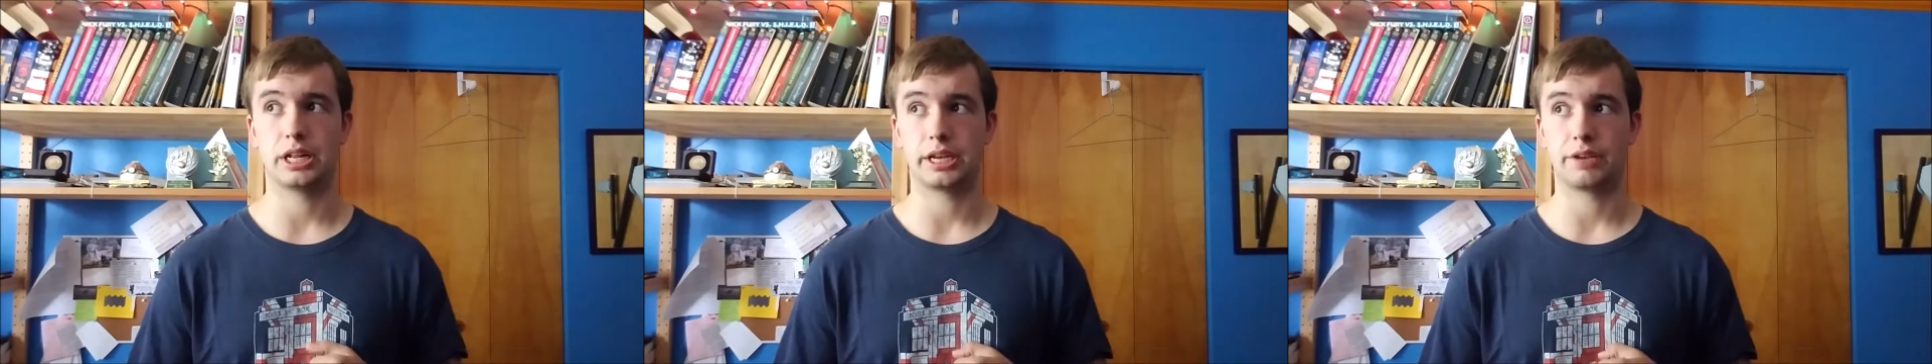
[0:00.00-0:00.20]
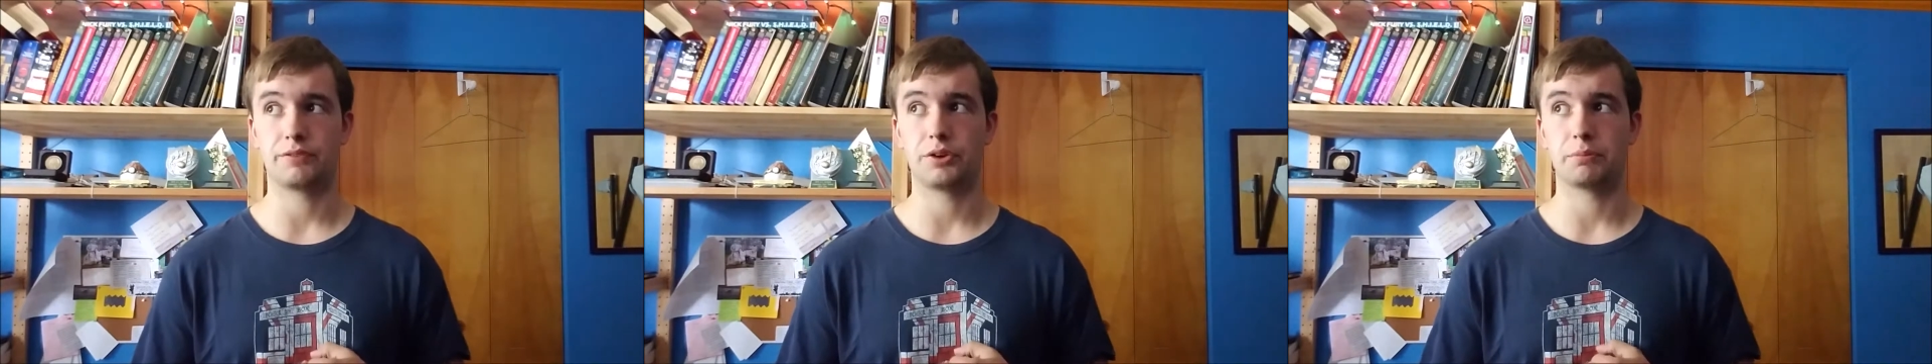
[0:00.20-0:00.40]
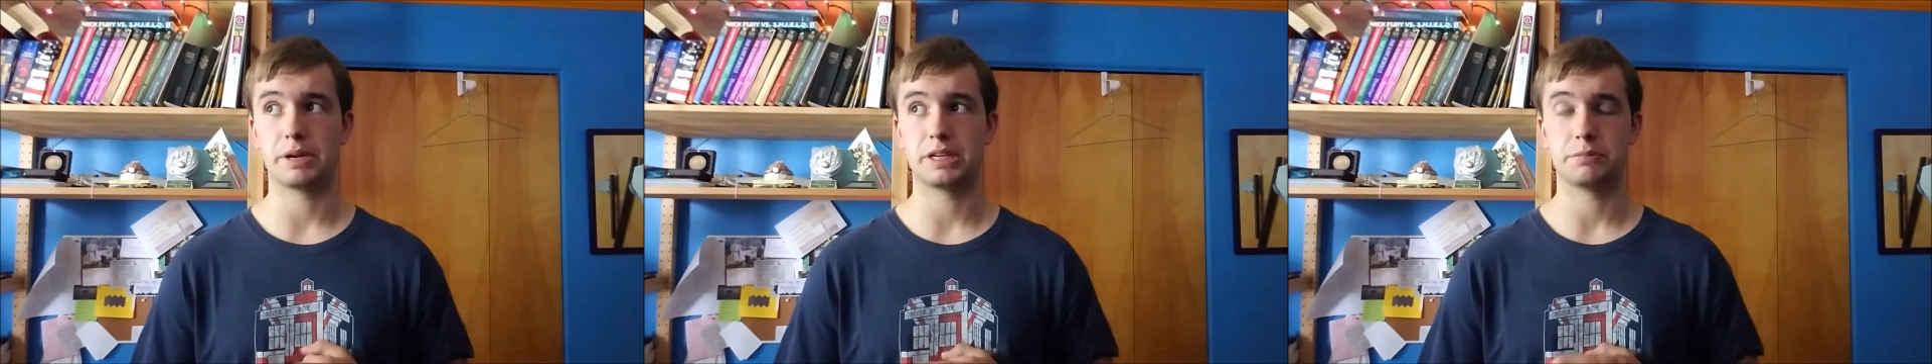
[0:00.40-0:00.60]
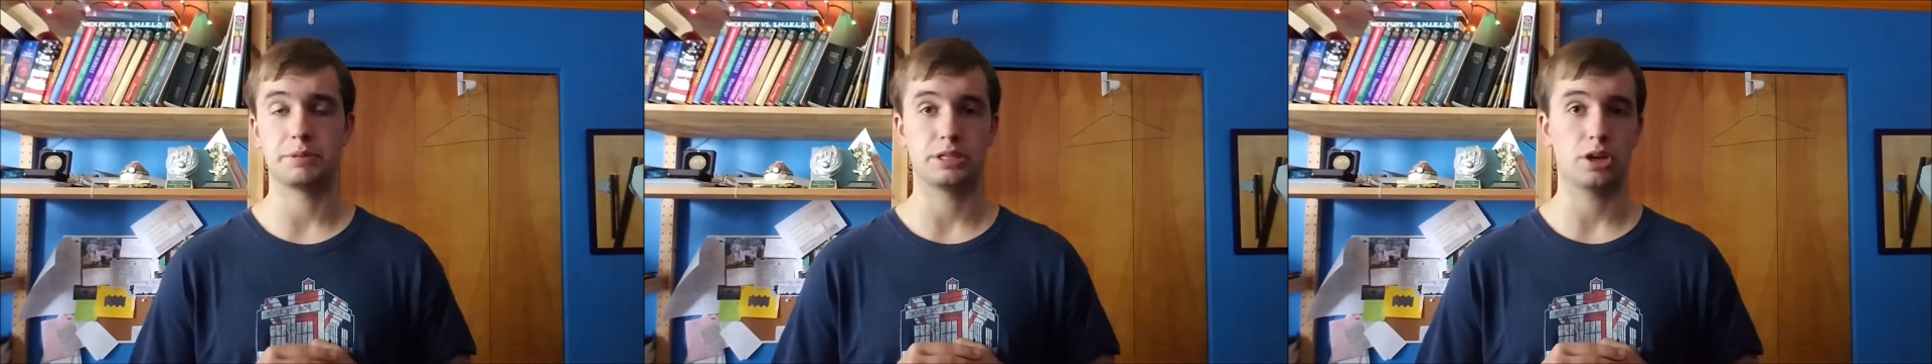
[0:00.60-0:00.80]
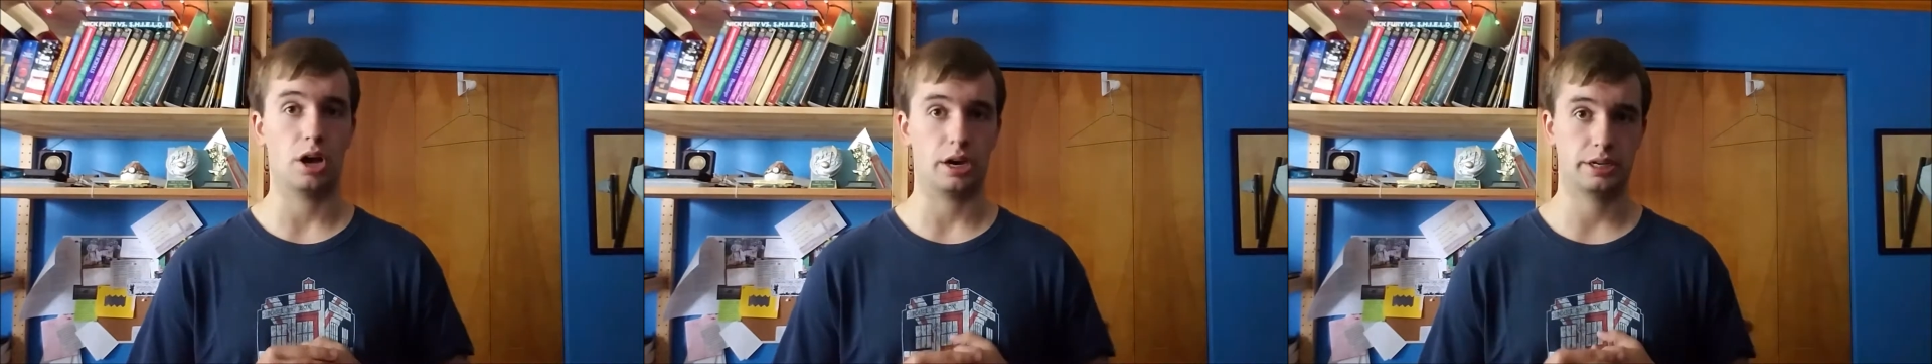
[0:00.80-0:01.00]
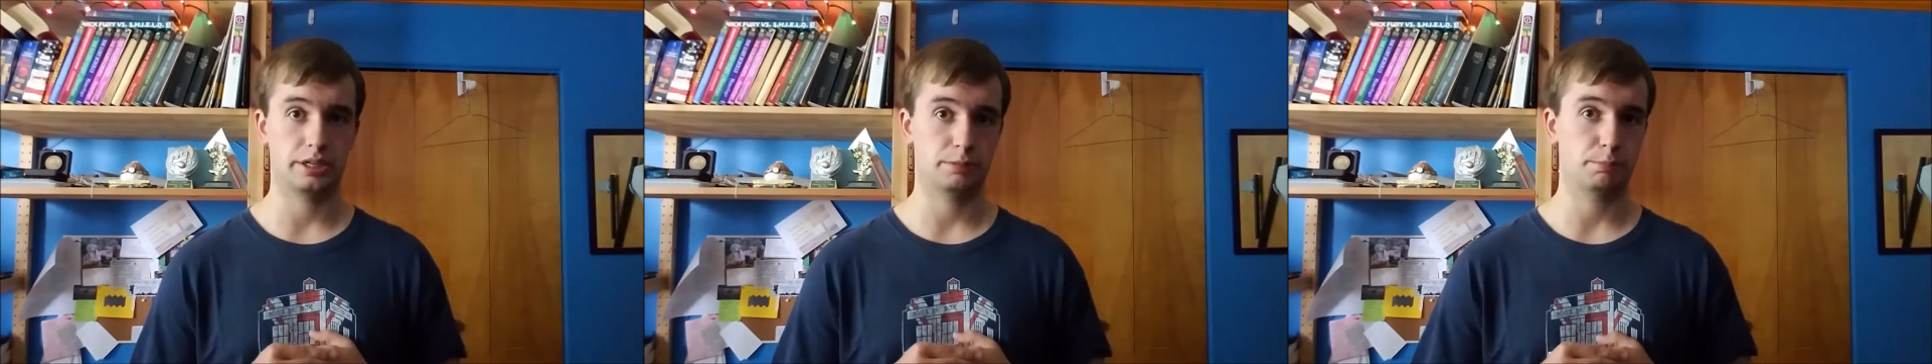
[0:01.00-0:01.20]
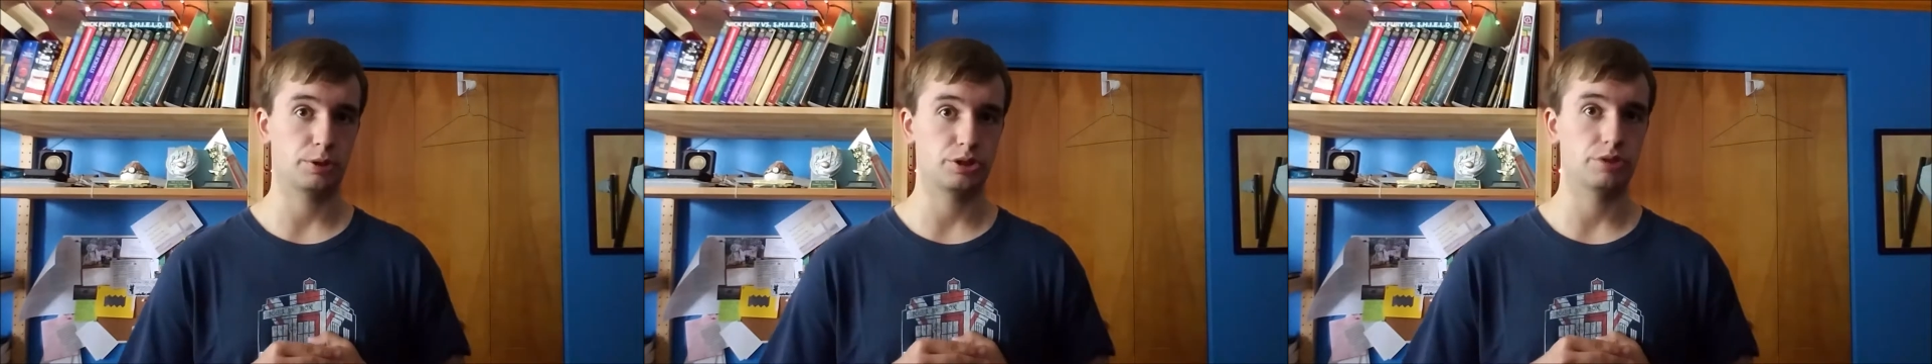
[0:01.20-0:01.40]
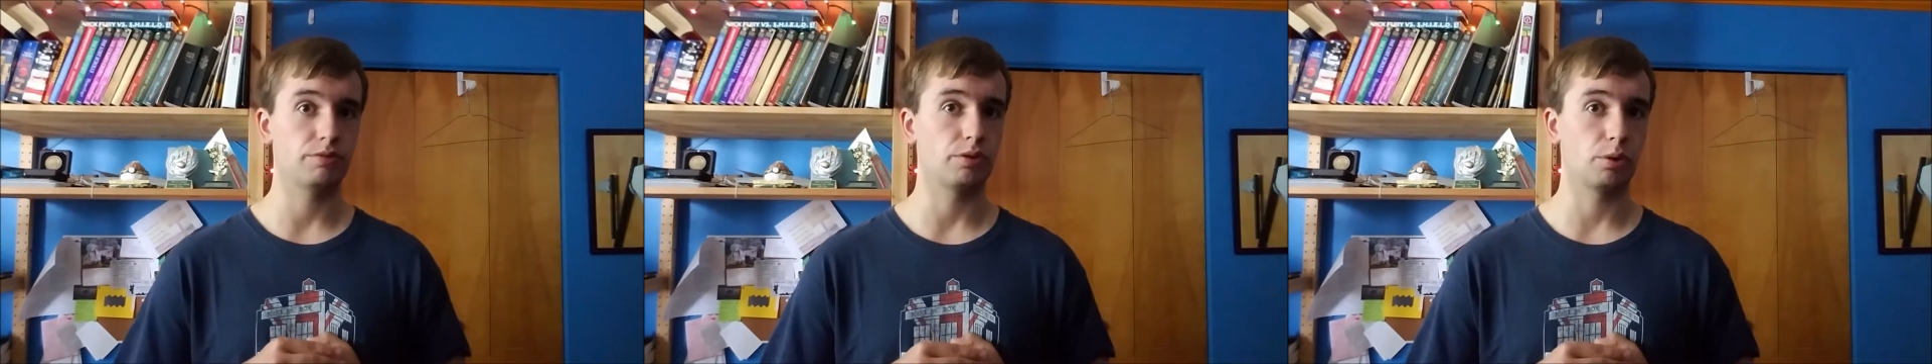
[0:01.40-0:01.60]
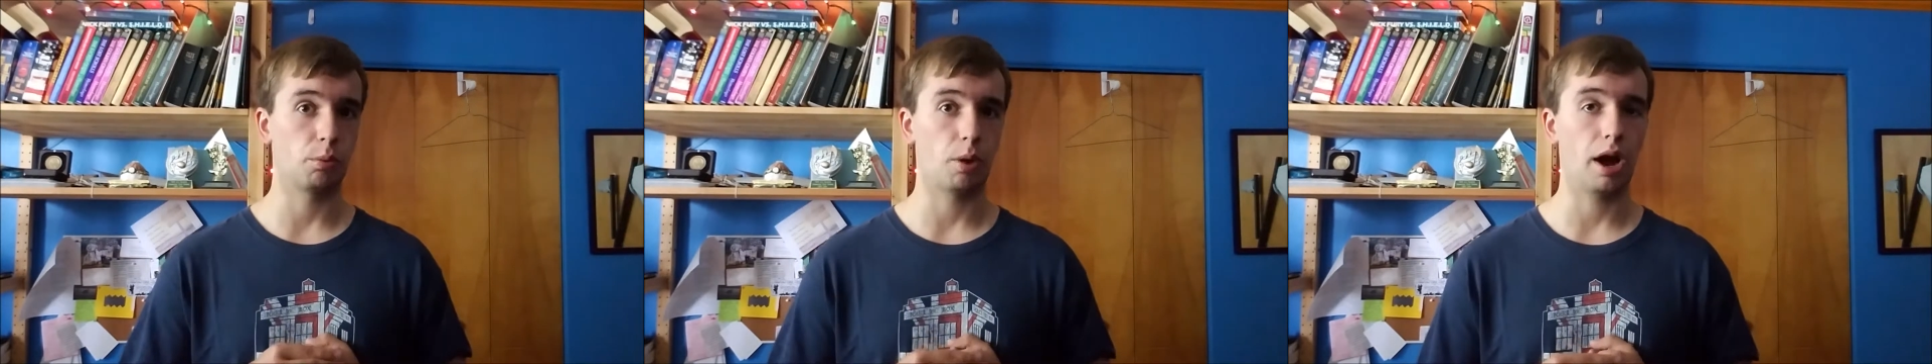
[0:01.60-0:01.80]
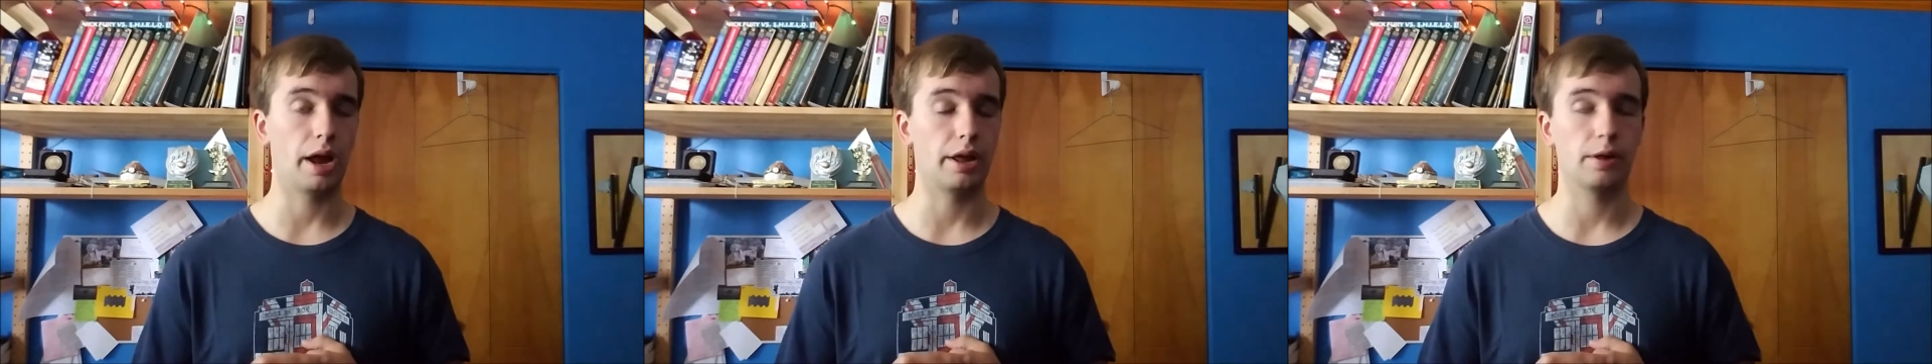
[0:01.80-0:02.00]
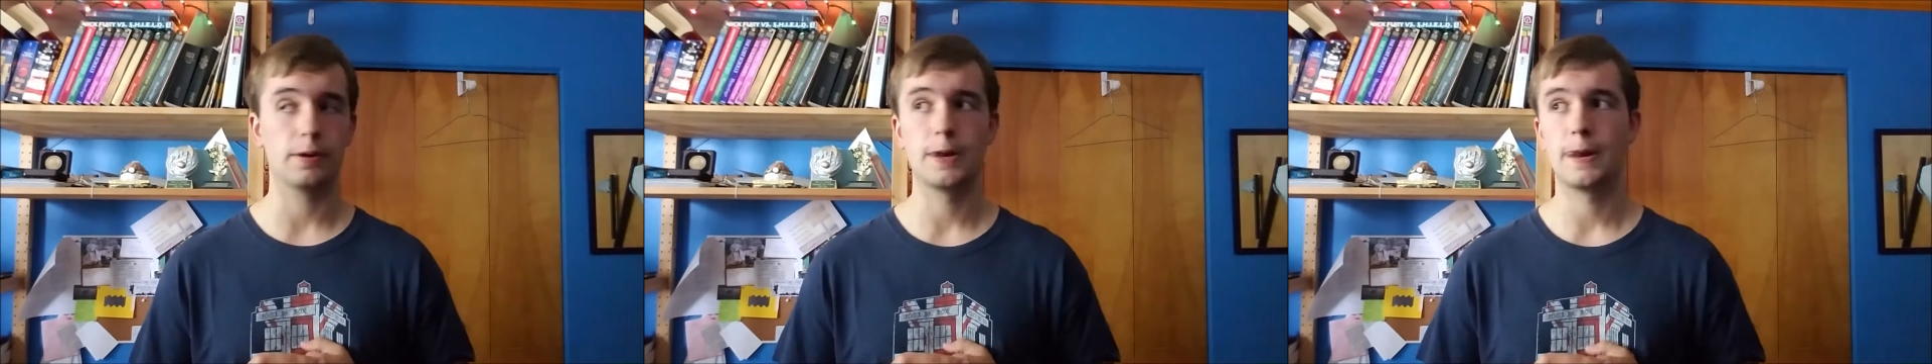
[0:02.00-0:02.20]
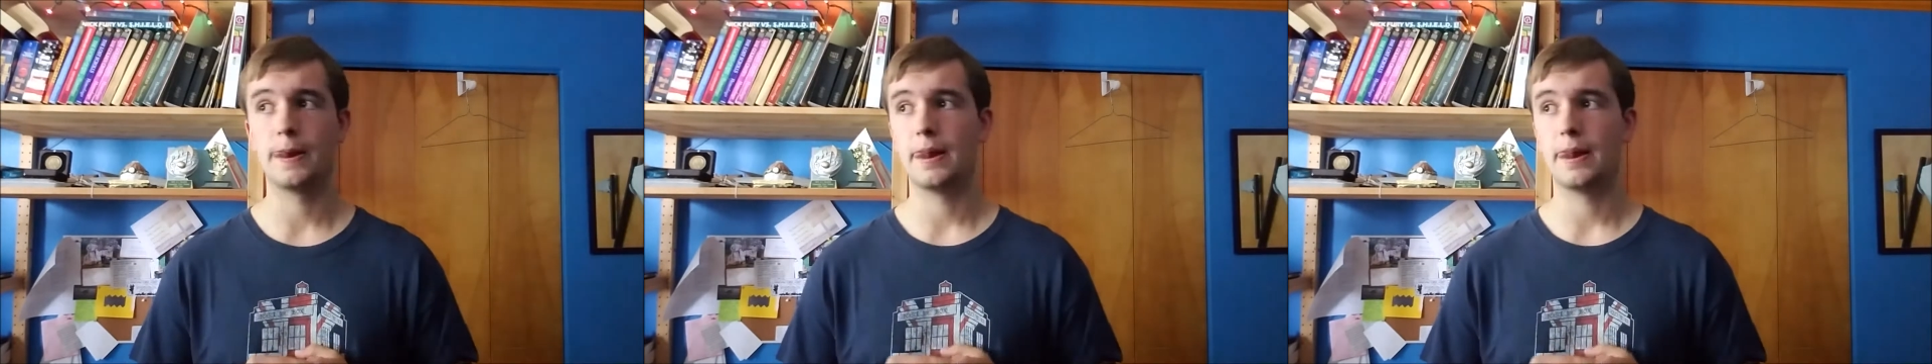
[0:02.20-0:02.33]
like if you're meant to be talking to this person for a while,